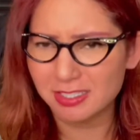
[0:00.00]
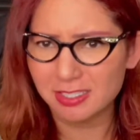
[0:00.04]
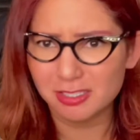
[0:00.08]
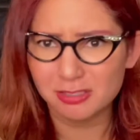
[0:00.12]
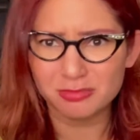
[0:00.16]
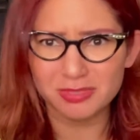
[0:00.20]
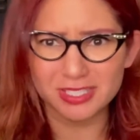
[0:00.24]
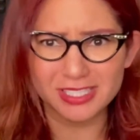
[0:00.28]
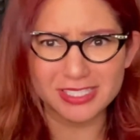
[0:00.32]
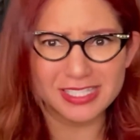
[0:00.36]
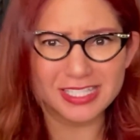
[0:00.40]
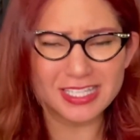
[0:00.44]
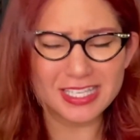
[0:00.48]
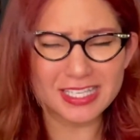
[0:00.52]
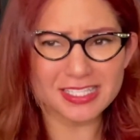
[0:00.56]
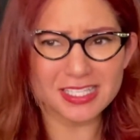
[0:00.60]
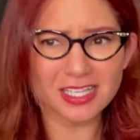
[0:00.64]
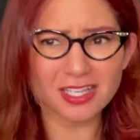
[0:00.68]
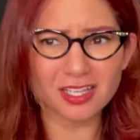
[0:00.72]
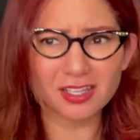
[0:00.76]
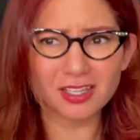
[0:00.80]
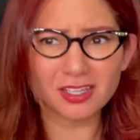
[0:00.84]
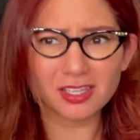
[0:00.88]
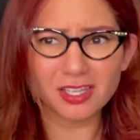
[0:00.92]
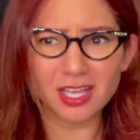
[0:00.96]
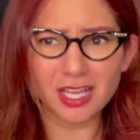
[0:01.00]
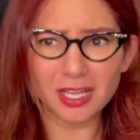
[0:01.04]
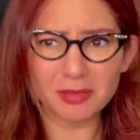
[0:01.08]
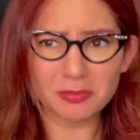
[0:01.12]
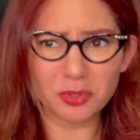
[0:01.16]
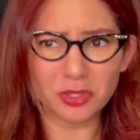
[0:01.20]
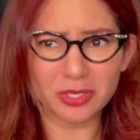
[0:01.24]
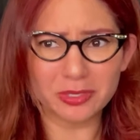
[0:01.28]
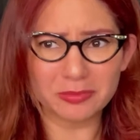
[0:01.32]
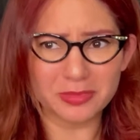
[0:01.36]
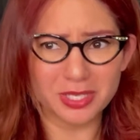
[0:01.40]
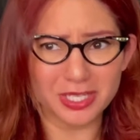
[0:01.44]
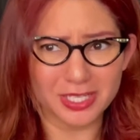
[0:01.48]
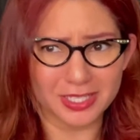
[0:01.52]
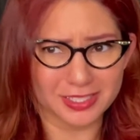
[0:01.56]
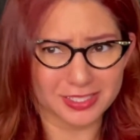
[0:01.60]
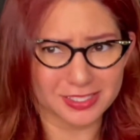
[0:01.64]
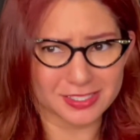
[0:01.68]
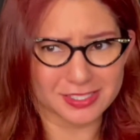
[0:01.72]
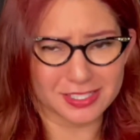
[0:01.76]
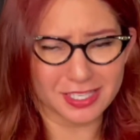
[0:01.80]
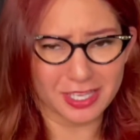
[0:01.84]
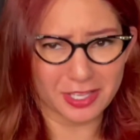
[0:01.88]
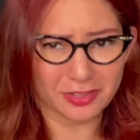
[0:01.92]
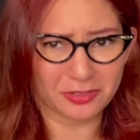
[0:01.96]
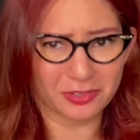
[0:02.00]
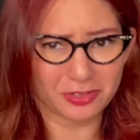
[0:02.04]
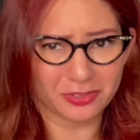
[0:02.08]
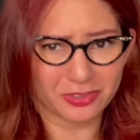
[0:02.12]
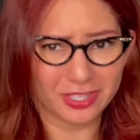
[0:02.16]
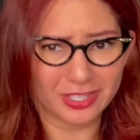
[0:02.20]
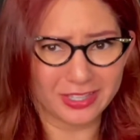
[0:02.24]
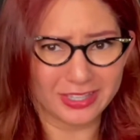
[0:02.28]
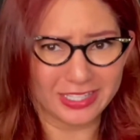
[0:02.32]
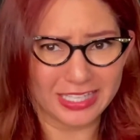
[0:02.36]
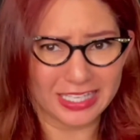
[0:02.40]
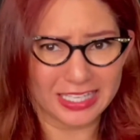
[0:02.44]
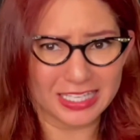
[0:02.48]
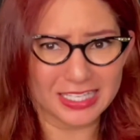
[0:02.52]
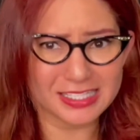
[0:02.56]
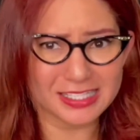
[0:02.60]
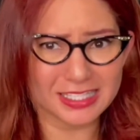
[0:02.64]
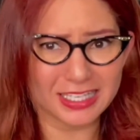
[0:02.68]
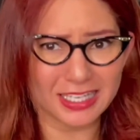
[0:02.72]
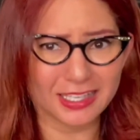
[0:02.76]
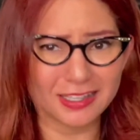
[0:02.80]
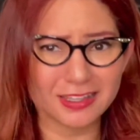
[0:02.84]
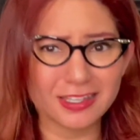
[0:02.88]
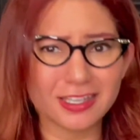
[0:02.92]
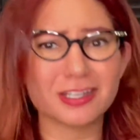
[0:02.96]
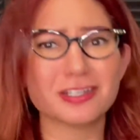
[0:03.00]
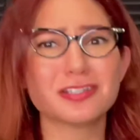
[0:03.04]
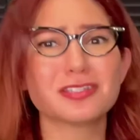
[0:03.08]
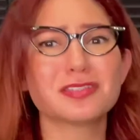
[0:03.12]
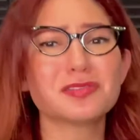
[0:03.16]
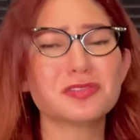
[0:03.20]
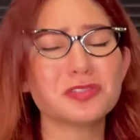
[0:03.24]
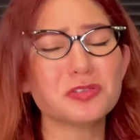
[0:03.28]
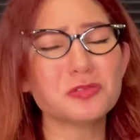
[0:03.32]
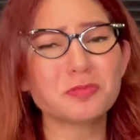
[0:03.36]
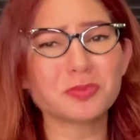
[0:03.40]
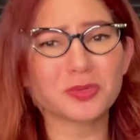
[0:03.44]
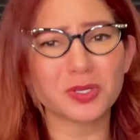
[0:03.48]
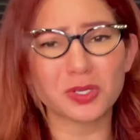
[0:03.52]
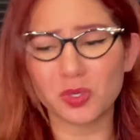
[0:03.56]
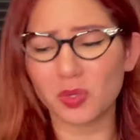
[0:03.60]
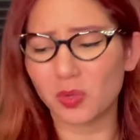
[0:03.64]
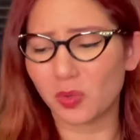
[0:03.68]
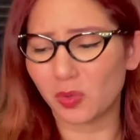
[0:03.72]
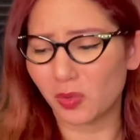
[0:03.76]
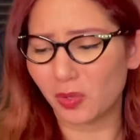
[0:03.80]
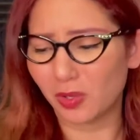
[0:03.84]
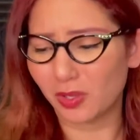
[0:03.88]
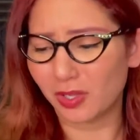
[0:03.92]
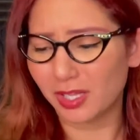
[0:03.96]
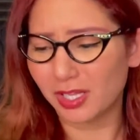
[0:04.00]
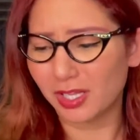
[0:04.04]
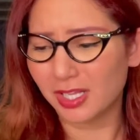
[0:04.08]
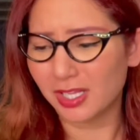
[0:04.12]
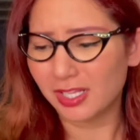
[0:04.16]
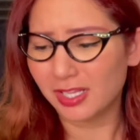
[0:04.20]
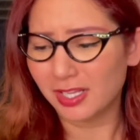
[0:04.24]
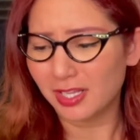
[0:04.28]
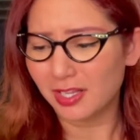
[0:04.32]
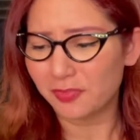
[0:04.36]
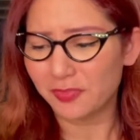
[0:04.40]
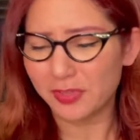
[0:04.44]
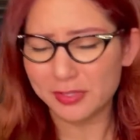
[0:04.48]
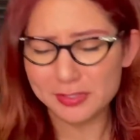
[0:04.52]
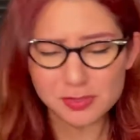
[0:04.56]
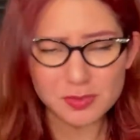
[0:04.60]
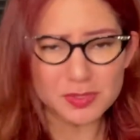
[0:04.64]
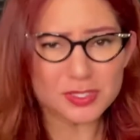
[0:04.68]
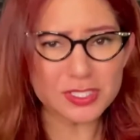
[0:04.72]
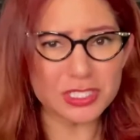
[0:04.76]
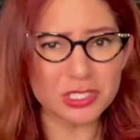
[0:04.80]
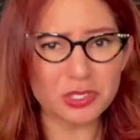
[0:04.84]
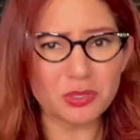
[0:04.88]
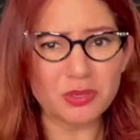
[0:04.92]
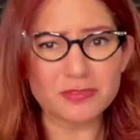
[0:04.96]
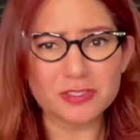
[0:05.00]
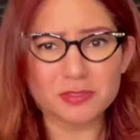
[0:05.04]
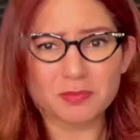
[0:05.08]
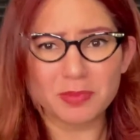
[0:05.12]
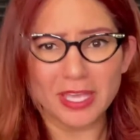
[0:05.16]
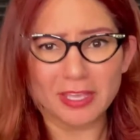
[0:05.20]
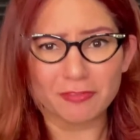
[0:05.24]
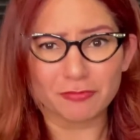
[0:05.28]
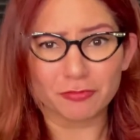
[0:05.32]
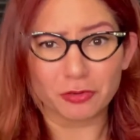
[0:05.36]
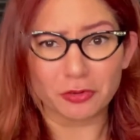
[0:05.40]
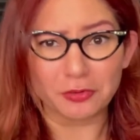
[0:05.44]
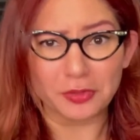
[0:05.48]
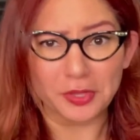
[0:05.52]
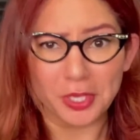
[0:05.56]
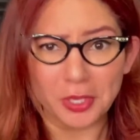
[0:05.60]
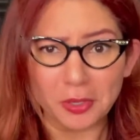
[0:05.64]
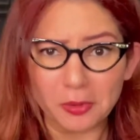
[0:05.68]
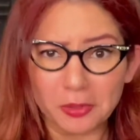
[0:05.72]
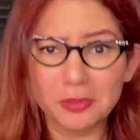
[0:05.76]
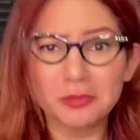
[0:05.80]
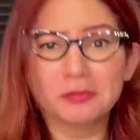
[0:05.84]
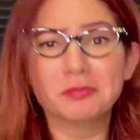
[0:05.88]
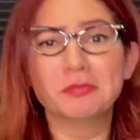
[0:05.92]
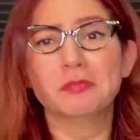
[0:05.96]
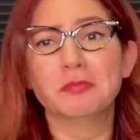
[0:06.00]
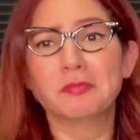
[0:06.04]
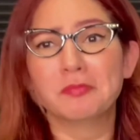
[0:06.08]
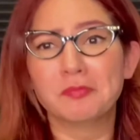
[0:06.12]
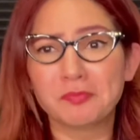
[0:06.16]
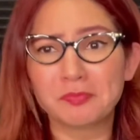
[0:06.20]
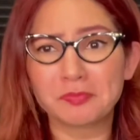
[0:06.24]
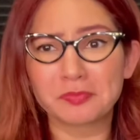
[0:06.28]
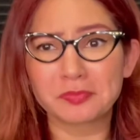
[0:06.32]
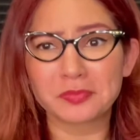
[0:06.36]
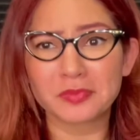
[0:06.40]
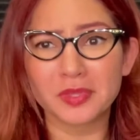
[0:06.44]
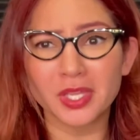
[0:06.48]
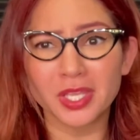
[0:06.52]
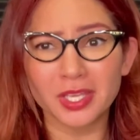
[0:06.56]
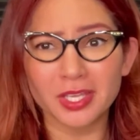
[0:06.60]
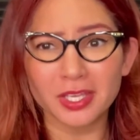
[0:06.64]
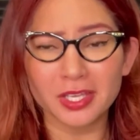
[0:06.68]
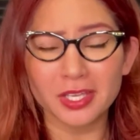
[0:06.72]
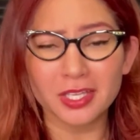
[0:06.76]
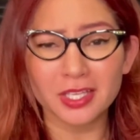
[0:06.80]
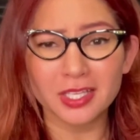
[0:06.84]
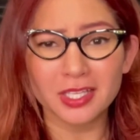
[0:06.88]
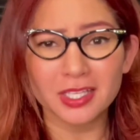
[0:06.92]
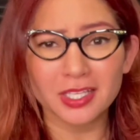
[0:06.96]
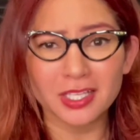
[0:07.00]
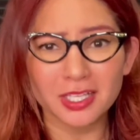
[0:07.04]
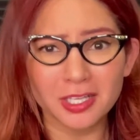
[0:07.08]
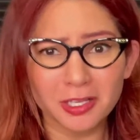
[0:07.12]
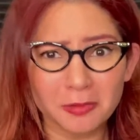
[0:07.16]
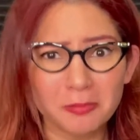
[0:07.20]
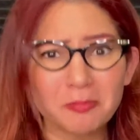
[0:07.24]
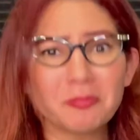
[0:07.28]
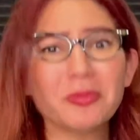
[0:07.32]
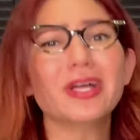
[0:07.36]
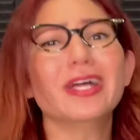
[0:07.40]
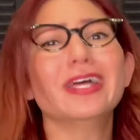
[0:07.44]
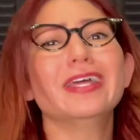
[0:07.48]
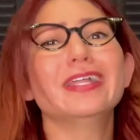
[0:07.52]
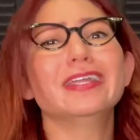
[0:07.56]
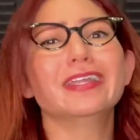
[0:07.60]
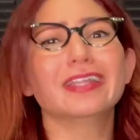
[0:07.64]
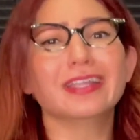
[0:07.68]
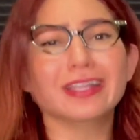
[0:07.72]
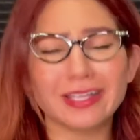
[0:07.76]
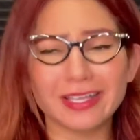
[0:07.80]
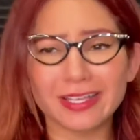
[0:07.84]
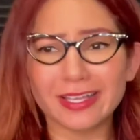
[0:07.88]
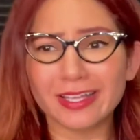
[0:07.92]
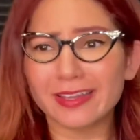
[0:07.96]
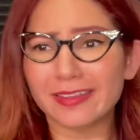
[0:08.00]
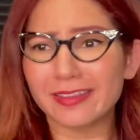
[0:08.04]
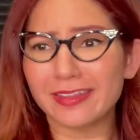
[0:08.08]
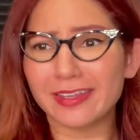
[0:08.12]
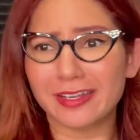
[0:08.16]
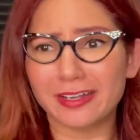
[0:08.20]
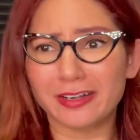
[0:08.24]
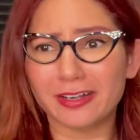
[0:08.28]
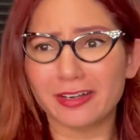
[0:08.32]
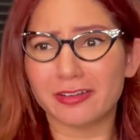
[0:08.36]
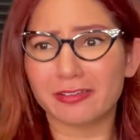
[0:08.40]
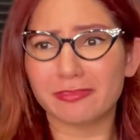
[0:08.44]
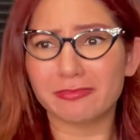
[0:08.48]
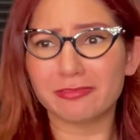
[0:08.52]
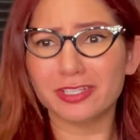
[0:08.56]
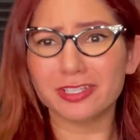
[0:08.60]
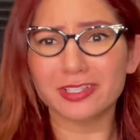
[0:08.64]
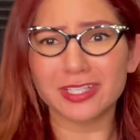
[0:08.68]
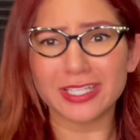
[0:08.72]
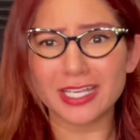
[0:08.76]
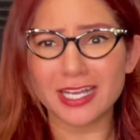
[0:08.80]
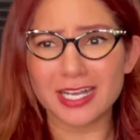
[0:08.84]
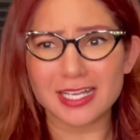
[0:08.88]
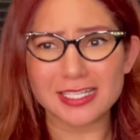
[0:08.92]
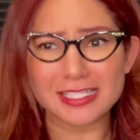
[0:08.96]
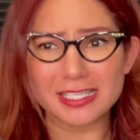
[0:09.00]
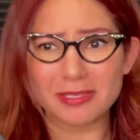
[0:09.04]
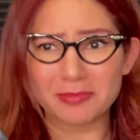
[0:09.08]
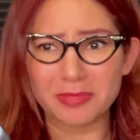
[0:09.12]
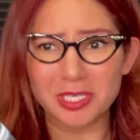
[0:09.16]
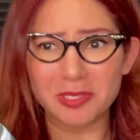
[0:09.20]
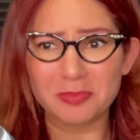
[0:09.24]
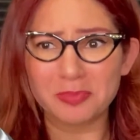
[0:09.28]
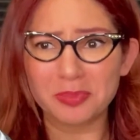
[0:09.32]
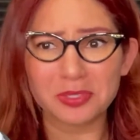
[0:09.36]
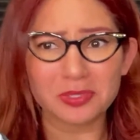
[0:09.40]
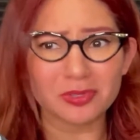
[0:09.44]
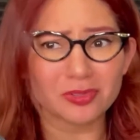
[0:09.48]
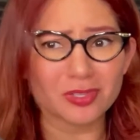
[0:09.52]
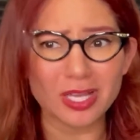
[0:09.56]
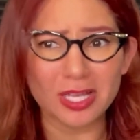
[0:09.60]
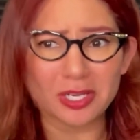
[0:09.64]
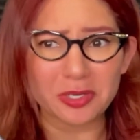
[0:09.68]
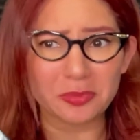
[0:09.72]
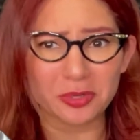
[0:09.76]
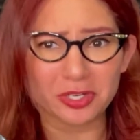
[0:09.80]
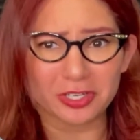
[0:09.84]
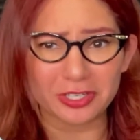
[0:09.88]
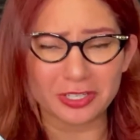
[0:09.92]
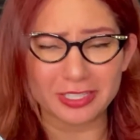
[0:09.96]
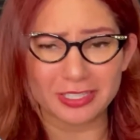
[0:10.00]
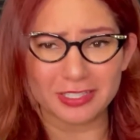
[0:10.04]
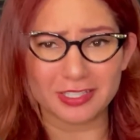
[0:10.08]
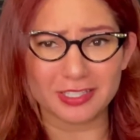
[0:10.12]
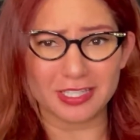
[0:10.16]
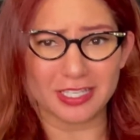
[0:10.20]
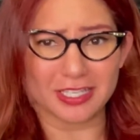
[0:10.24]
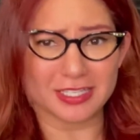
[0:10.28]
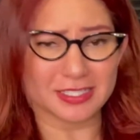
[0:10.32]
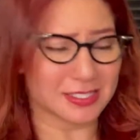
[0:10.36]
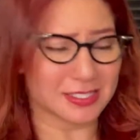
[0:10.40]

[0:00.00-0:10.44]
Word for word: because he has a lot more mugs other than these, and they're super cool. Those ones you do have to pay for, though. But they're really awesome, and he put a lot of work into these,